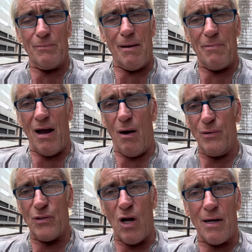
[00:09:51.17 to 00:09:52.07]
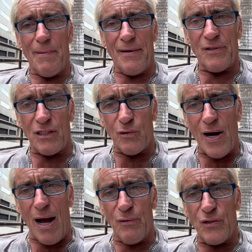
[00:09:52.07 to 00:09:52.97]
Remember, I always talk about the
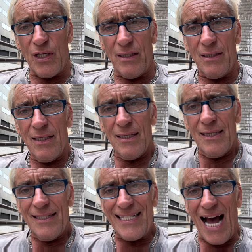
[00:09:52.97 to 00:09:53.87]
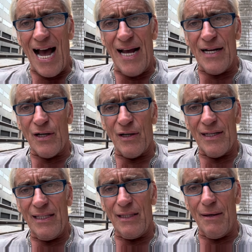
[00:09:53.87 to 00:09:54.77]
crouching tiger
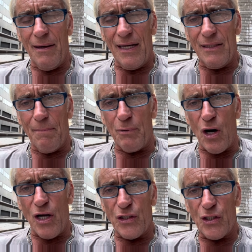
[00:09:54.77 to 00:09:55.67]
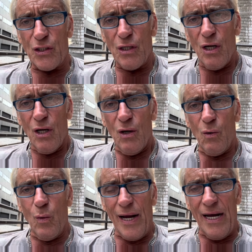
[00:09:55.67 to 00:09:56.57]
in the brush.
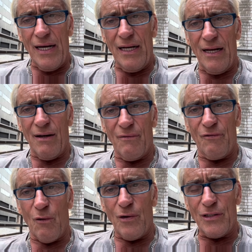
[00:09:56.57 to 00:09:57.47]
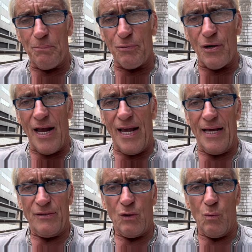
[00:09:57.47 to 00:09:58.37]
waiting for its
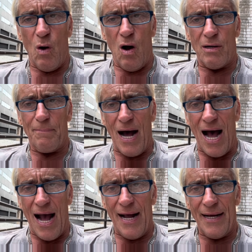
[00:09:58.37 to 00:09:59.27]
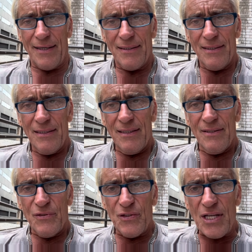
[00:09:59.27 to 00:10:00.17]
prey to walk by,
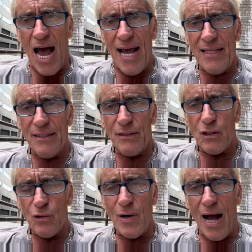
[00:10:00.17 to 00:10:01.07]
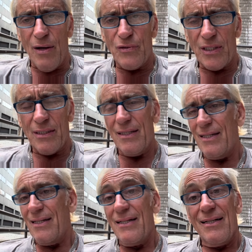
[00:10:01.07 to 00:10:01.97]
silent, crouching.
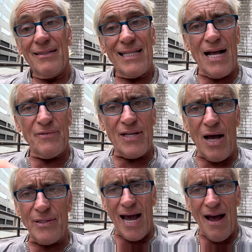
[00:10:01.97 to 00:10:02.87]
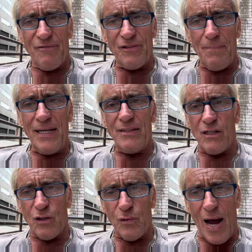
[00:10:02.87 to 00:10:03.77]
That's how have to be, the
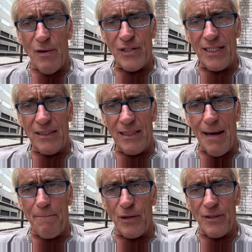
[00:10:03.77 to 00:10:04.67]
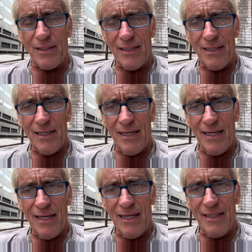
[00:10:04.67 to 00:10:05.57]
crouching leopard
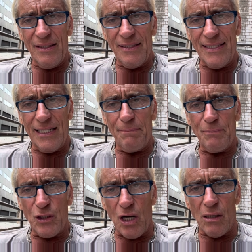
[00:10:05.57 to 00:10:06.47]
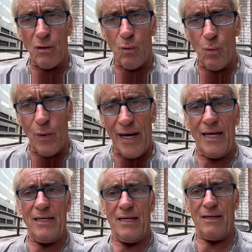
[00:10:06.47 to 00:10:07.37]
in the deep jungle,
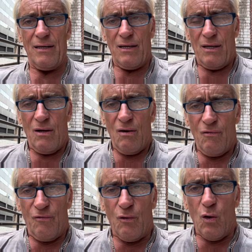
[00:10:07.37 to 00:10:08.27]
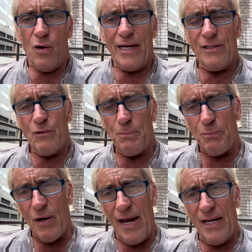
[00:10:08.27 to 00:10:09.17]
waiting for its
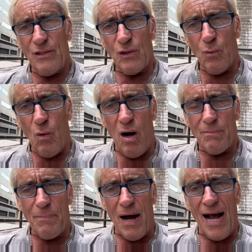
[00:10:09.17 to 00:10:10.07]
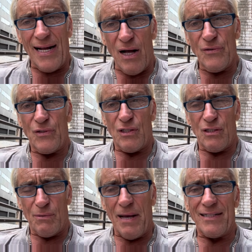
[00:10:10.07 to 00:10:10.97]
prey to walk by
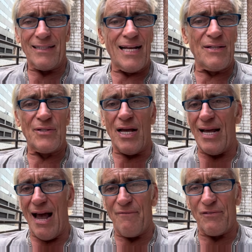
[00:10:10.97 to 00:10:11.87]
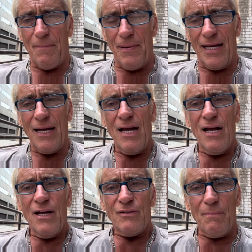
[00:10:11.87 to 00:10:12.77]
unsuspected. That's how you have to be.
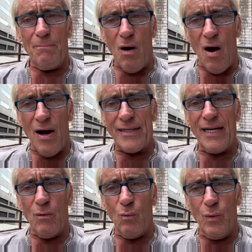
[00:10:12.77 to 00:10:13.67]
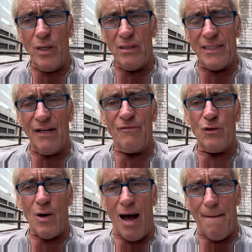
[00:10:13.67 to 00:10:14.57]
The market will give
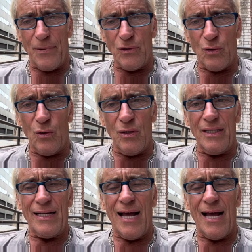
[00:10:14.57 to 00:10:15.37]
you opportunity.